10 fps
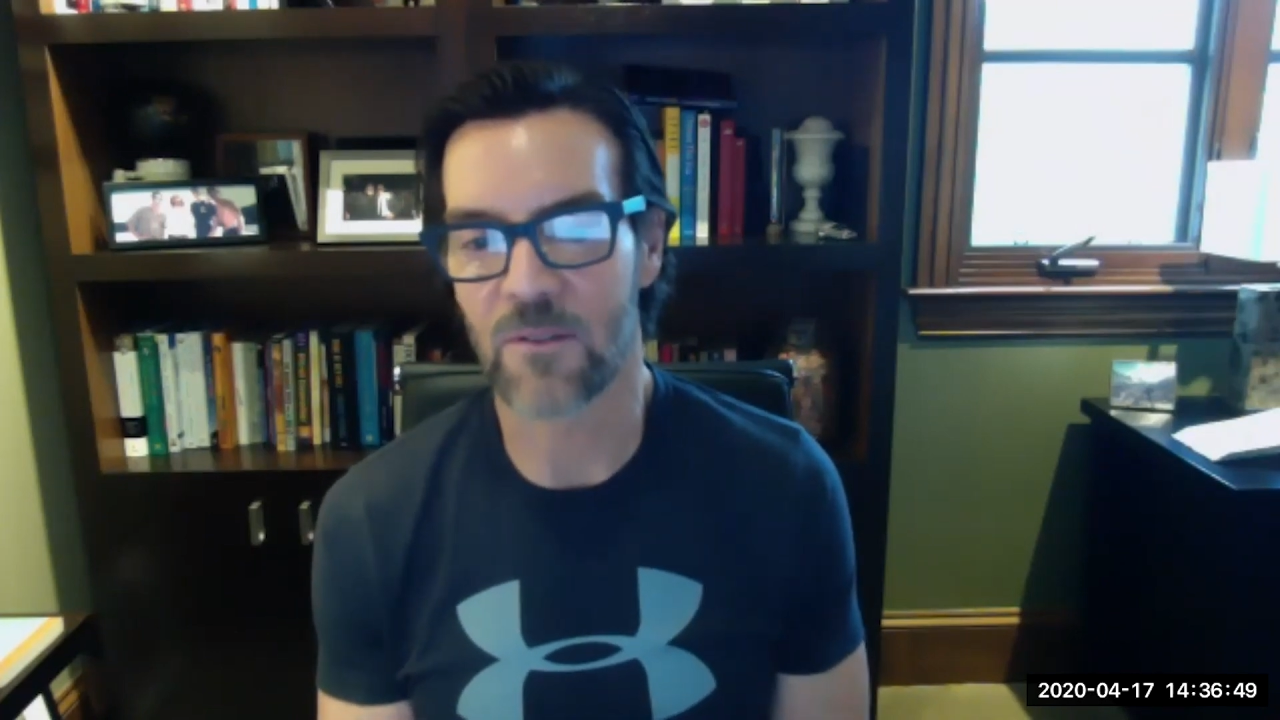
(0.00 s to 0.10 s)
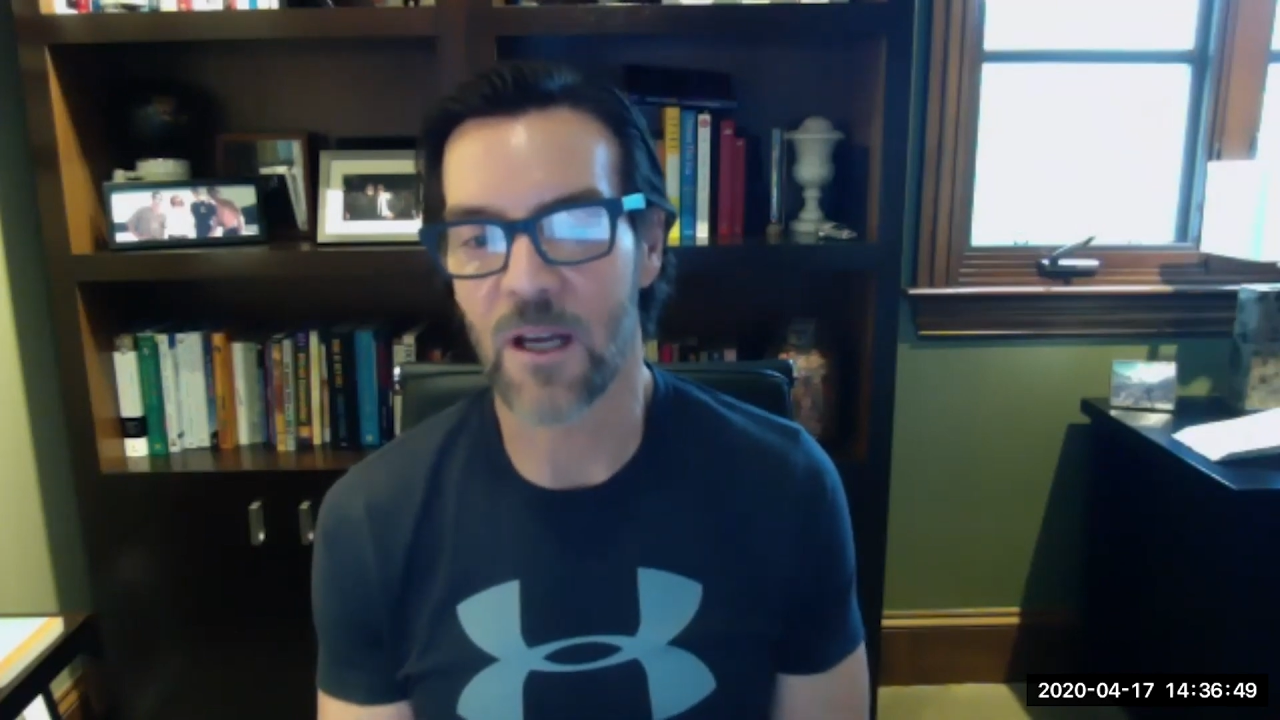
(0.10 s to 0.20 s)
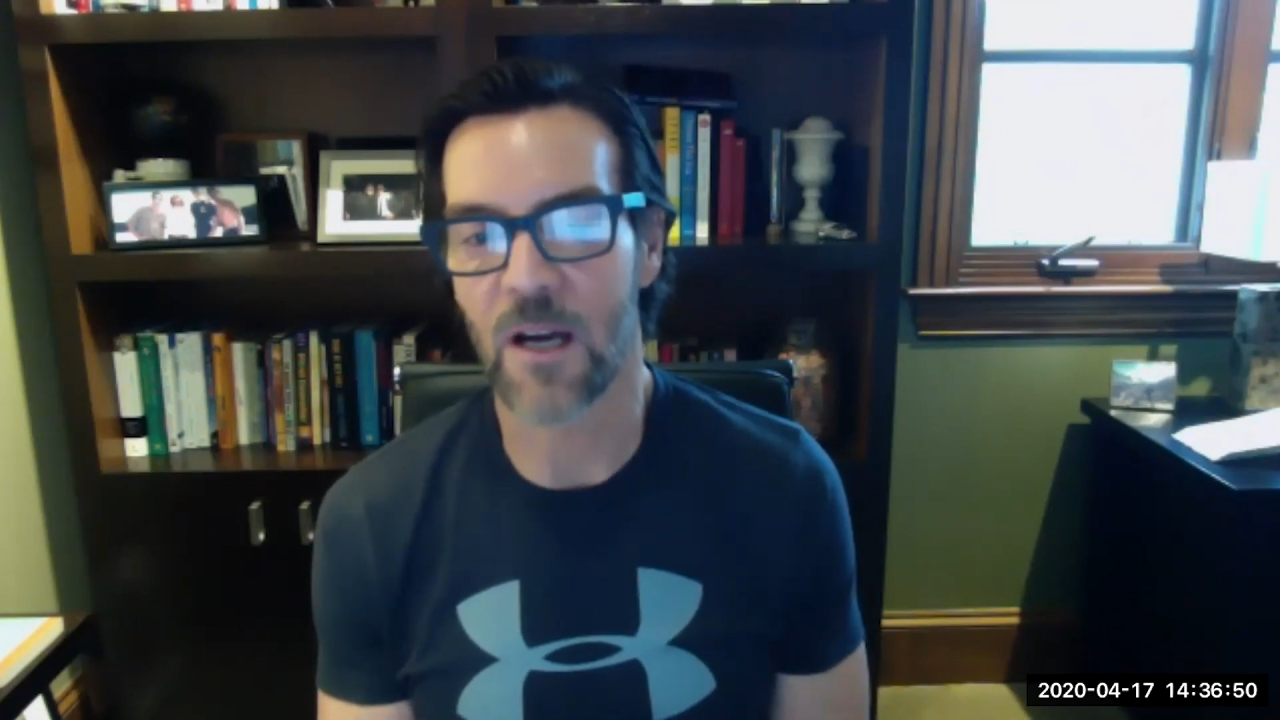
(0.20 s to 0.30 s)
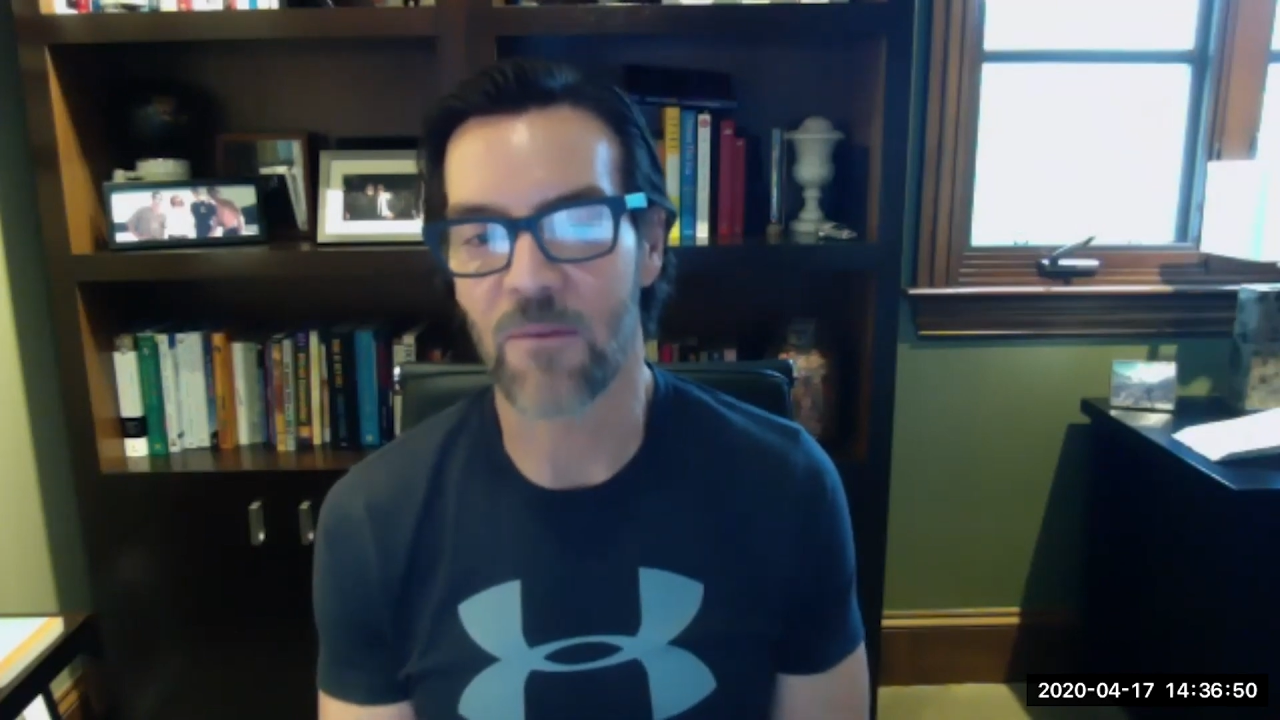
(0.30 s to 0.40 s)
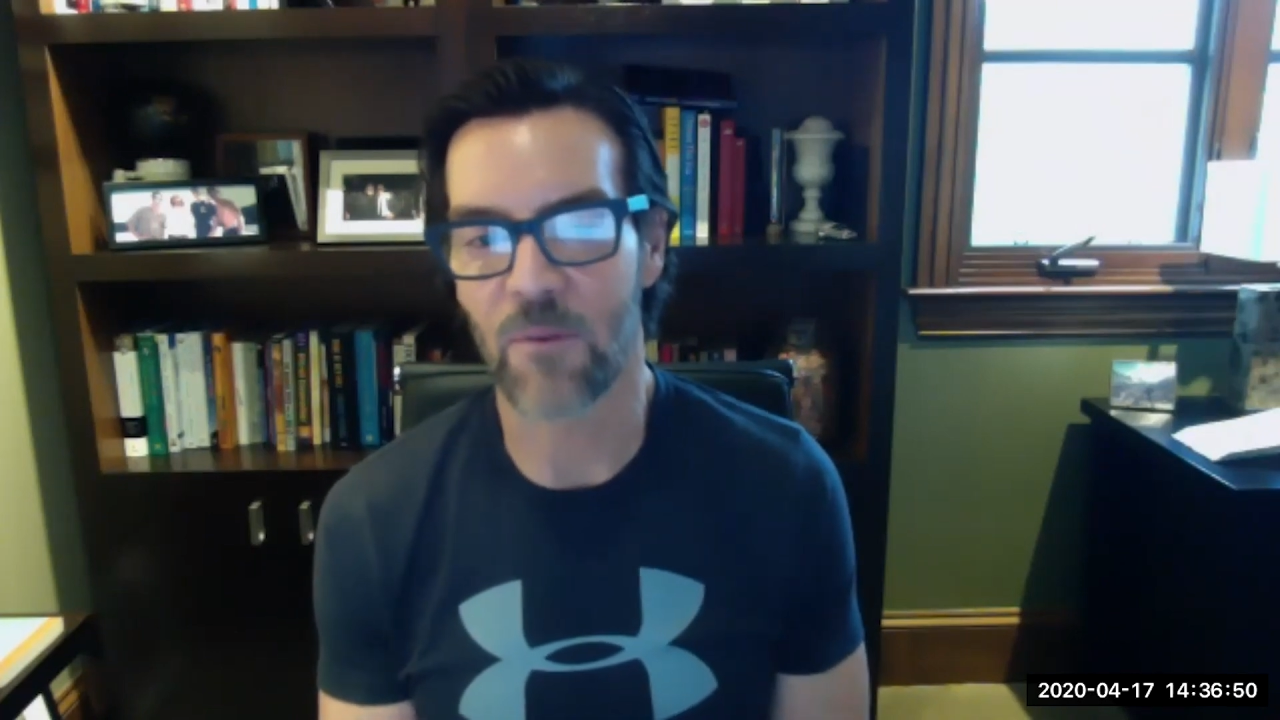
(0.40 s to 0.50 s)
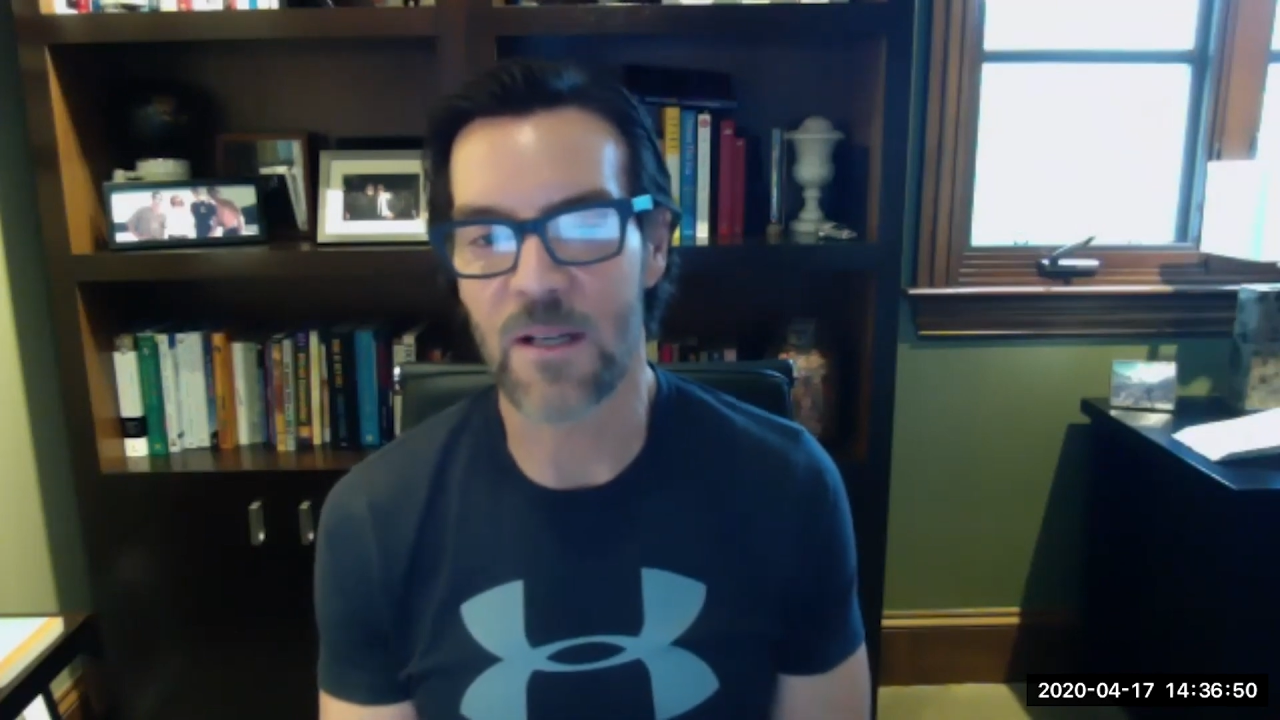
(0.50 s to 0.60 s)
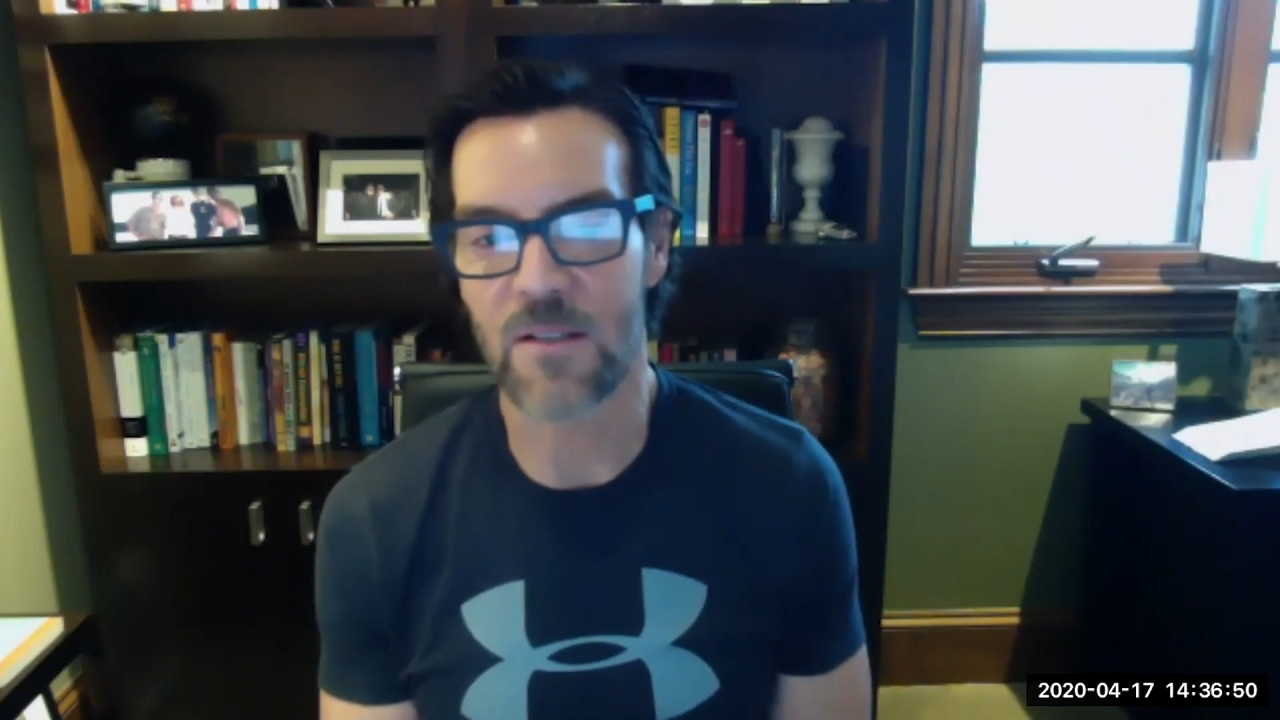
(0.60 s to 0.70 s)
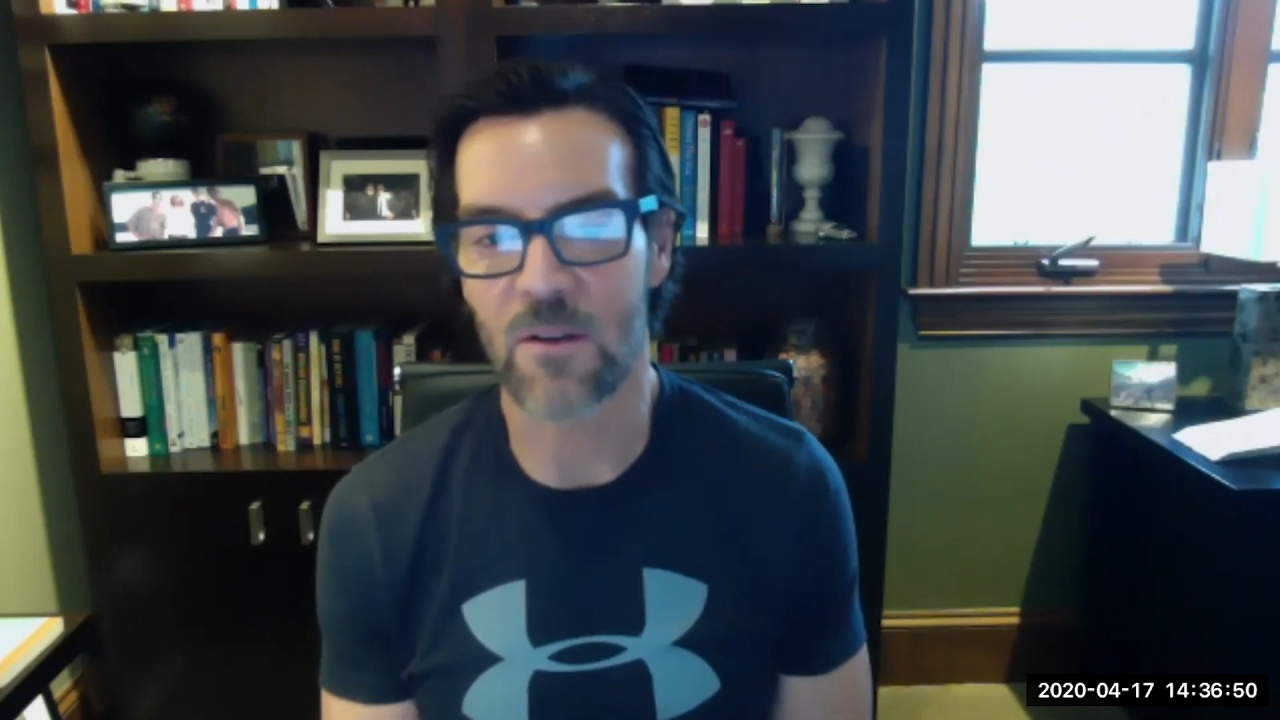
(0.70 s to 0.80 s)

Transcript: tough, right?